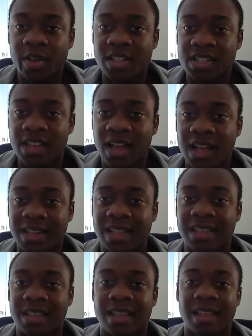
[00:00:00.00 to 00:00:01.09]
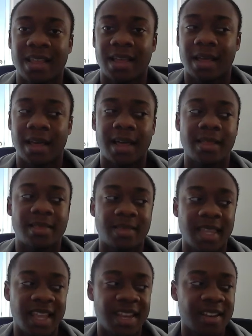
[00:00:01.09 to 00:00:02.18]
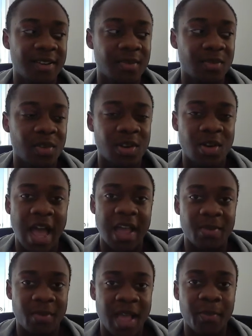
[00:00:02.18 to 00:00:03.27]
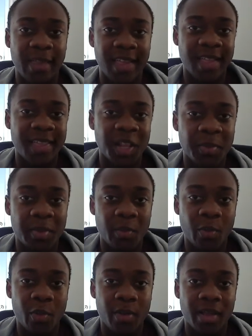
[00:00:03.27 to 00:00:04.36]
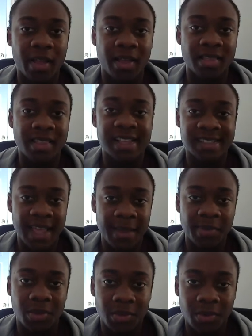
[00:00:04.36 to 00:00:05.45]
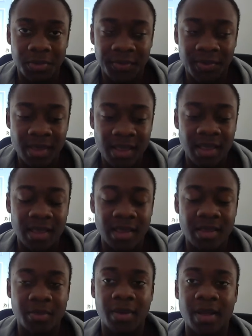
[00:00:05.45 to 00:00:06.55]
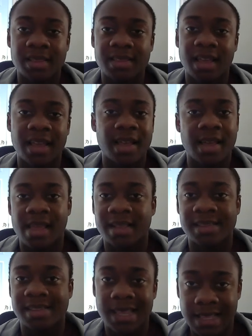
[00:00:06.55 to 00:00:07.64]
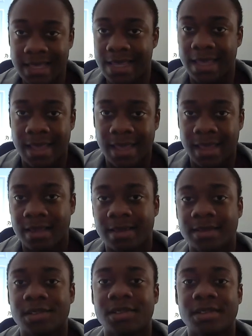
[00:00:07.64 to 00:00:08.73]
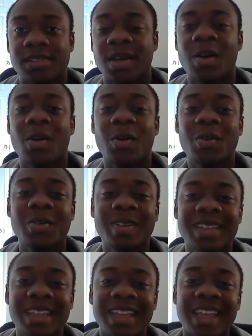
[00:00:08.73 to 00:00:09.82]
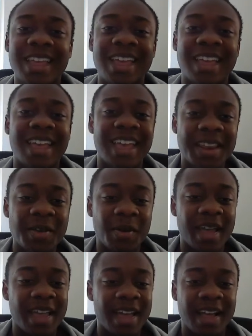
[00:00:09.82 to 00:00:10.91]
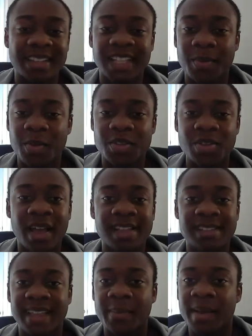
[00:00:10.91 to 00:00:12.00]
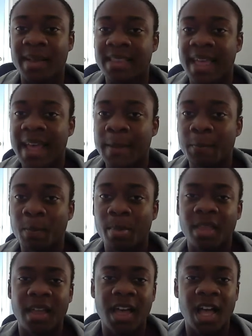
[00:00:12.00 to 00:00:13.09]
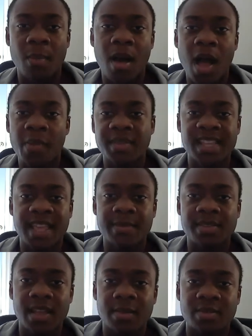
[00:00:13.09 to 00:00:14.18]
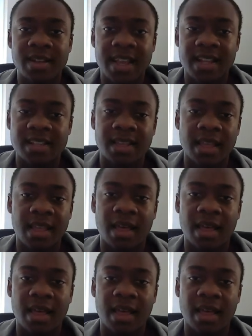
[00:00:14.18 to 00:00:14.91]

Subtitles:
3G on it, then, I might be a little bit more, less skeptical. But it's ZTE. So, anyway, tell me what you guys think about that. On the same subject,